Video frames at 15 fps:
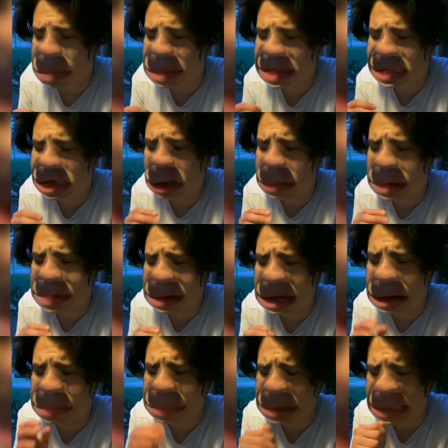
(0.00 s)
Please don't beat me
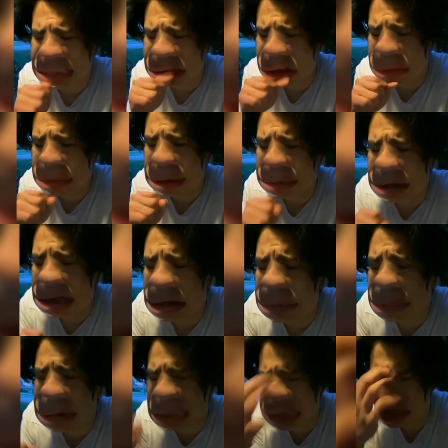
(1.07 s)
up. Please don't beat me
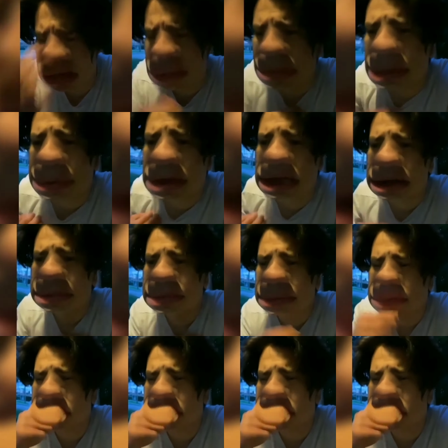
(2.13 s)
up. Please don't beat me up.